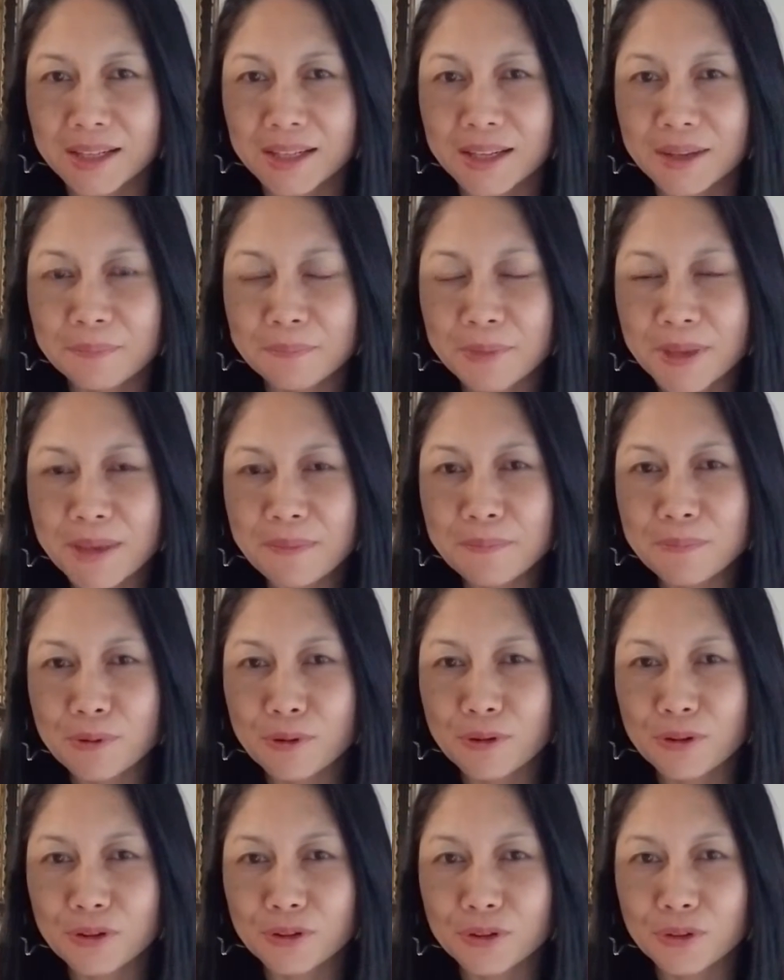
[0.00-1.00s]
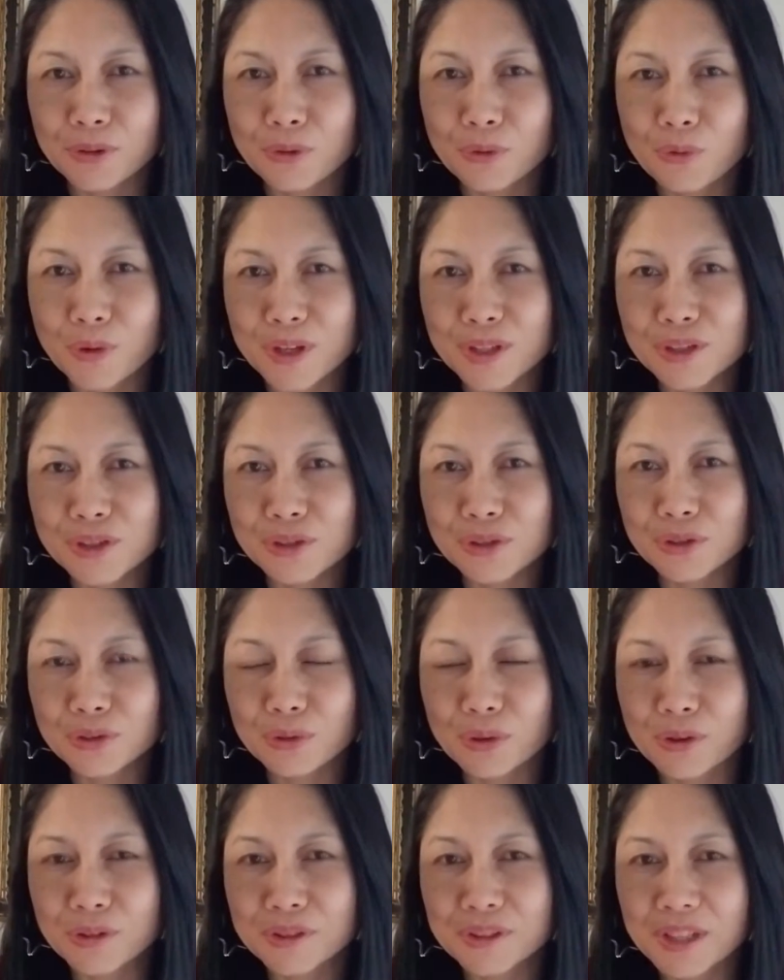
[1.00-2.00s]
The people who question
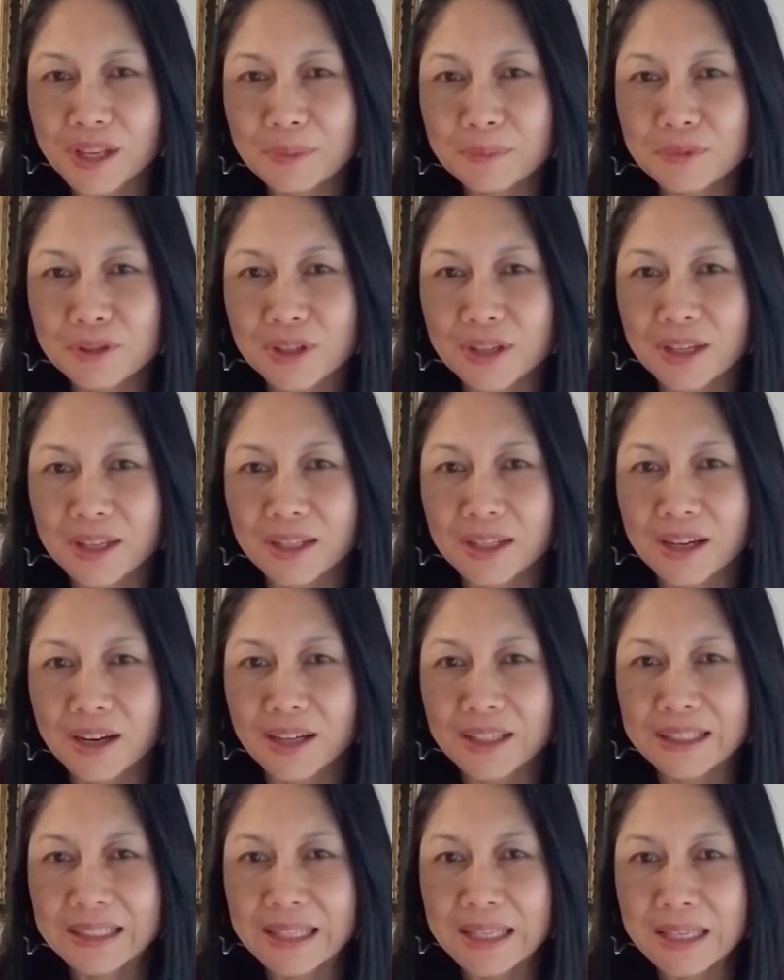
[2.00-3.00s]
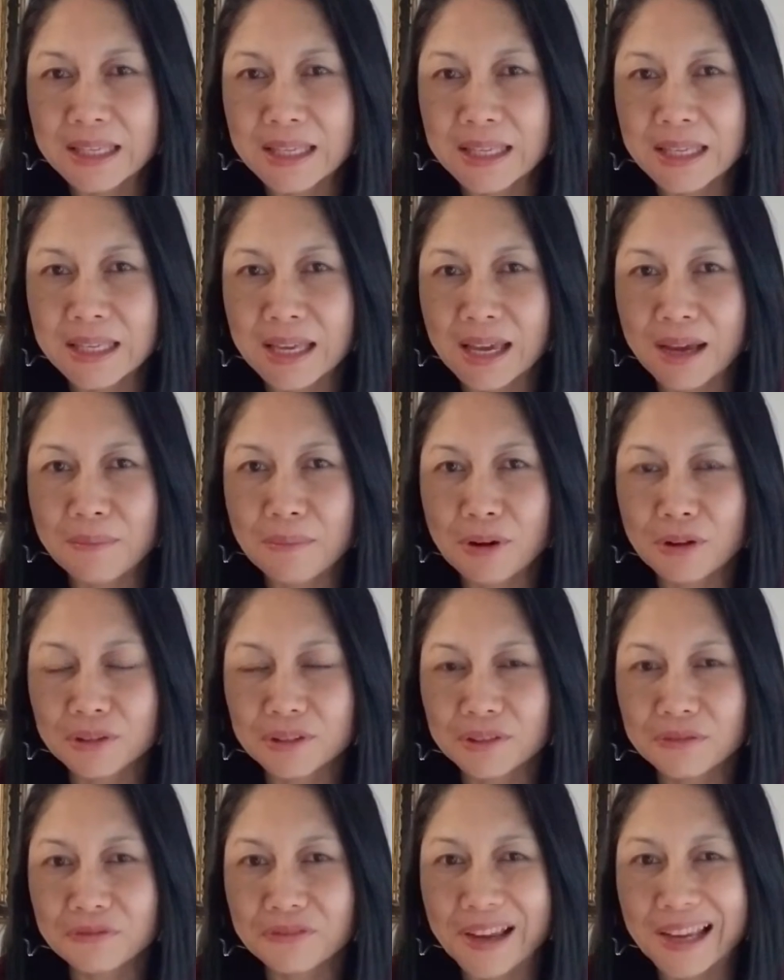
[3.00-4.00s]
to our subject are digging
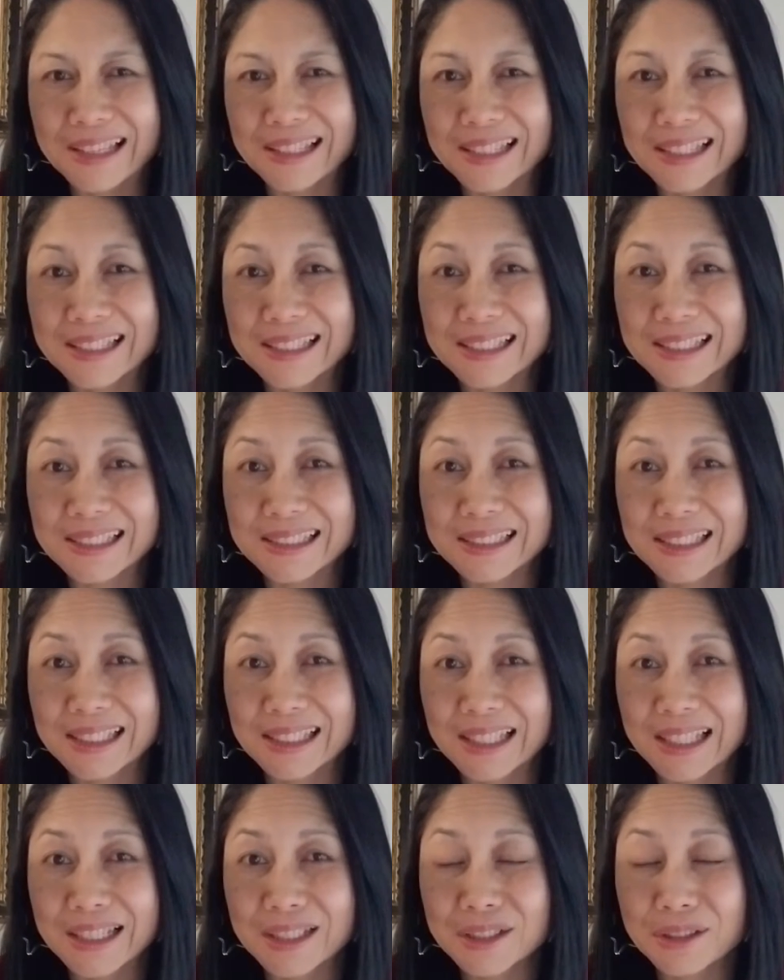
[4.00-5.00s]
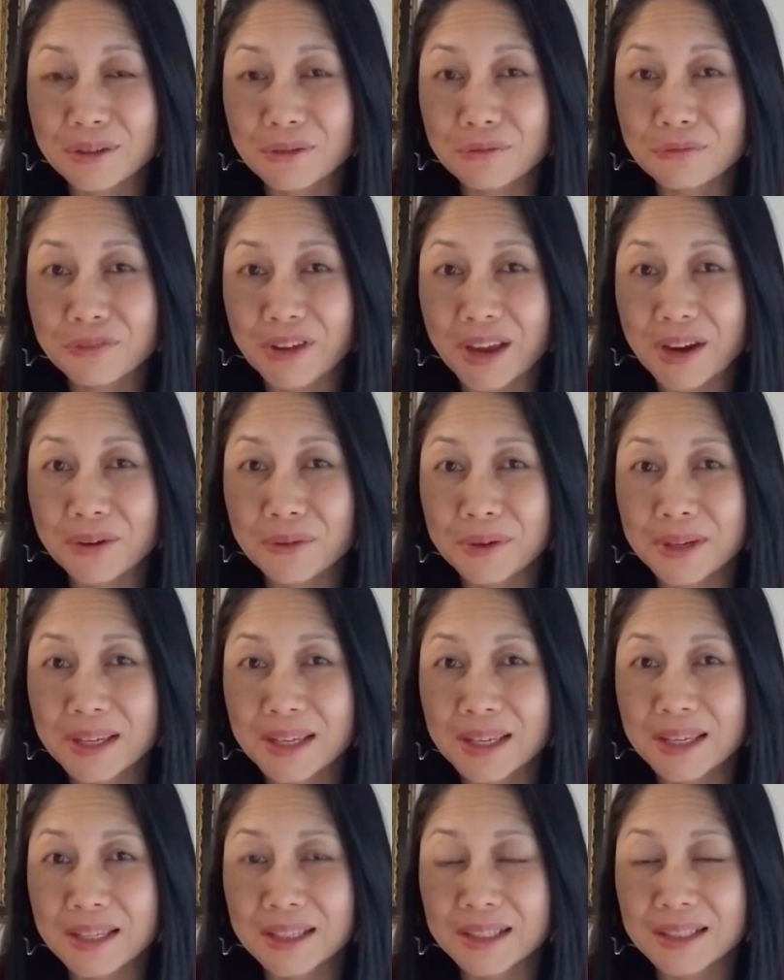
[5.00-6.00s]
about the finances that is
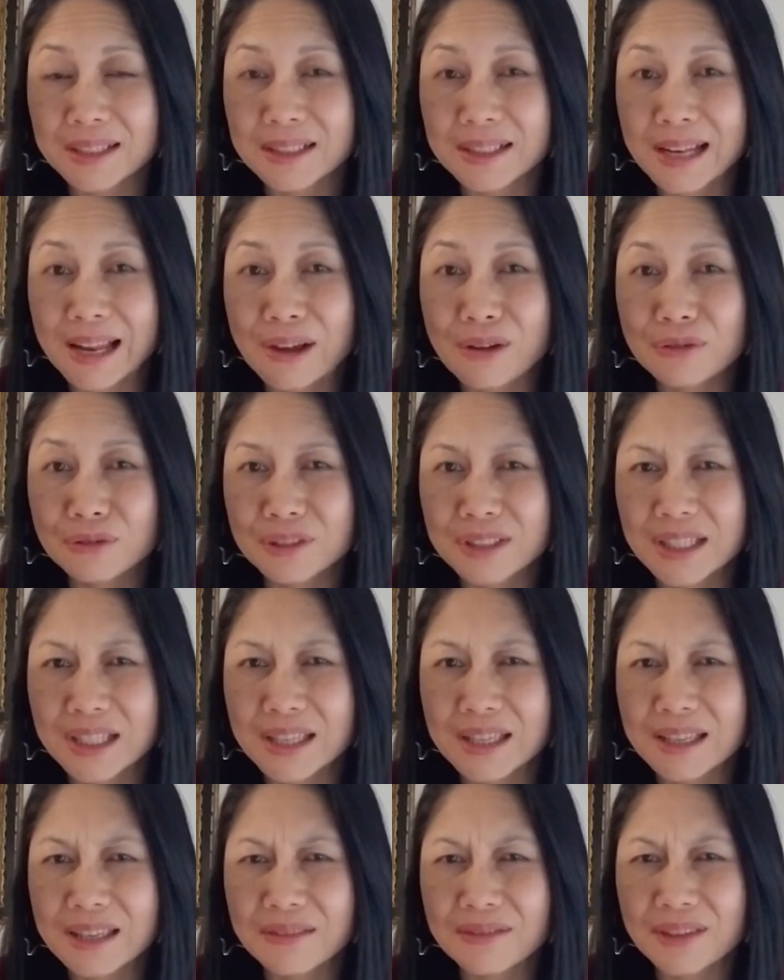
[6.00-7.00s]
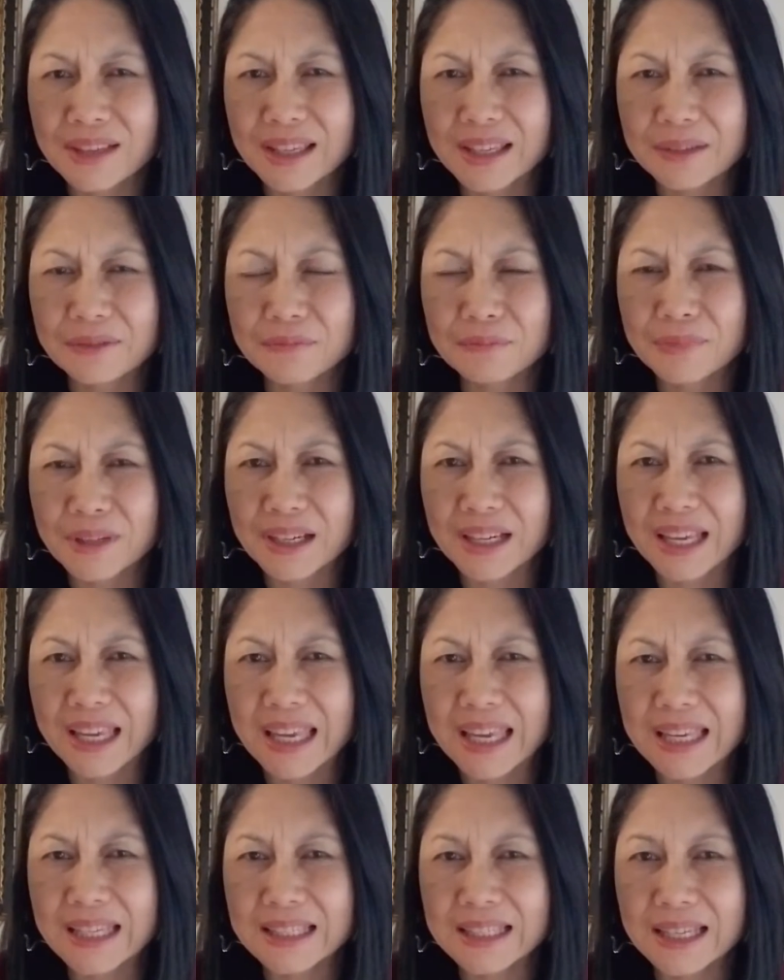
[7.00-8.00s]
very cloudy, it being
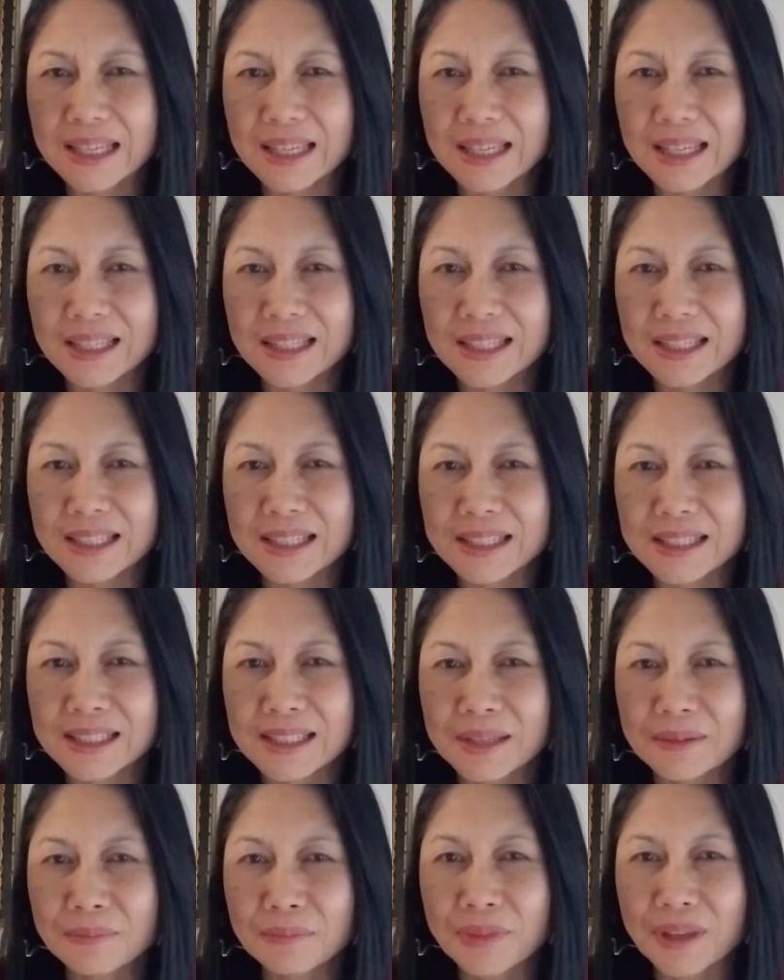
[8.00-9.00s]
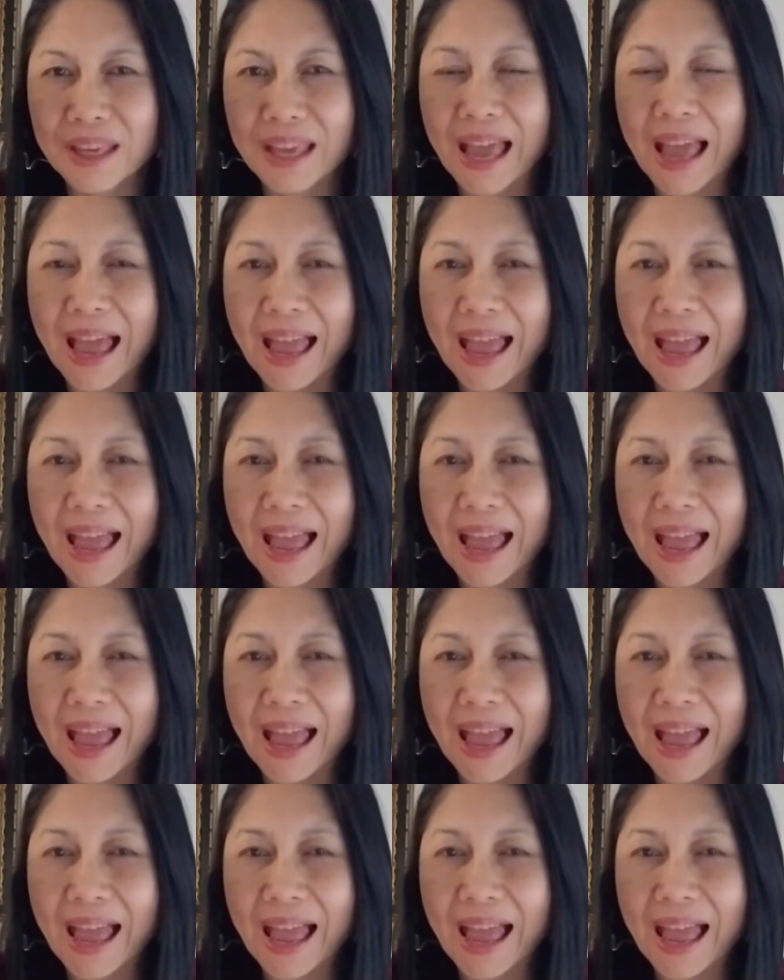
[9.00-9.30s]
hidden, it is being